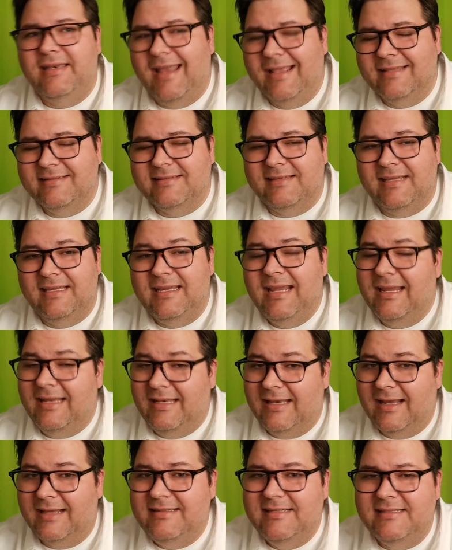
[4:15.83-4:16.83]
Nesky in
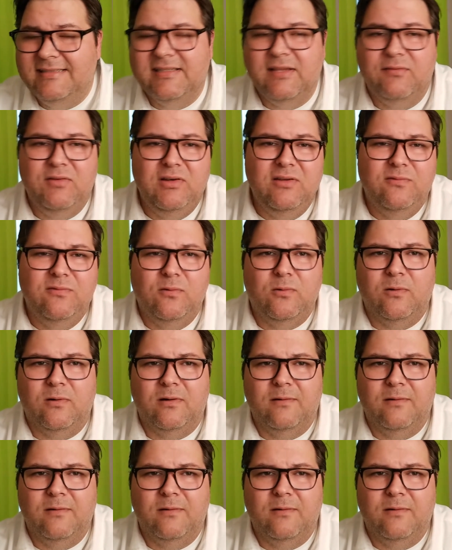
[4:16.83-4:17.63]
1974.